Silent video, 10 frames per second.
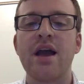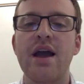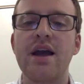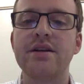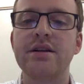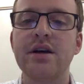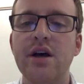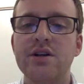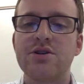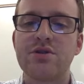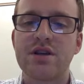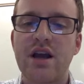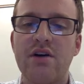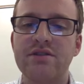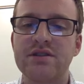And so the
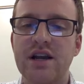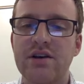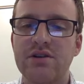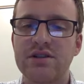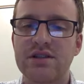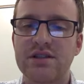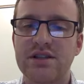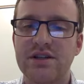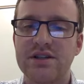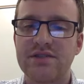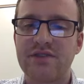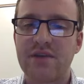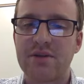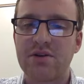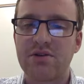Kelvin cycle is a series of
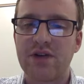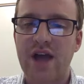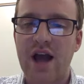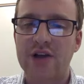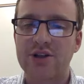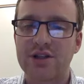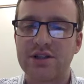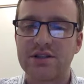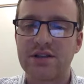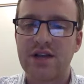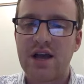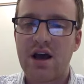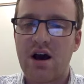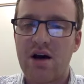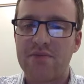chemical reactions
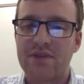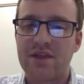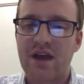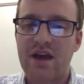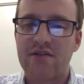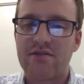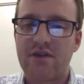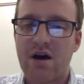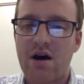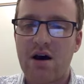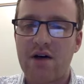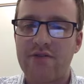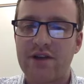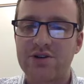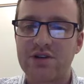that
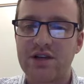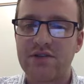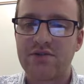eventually give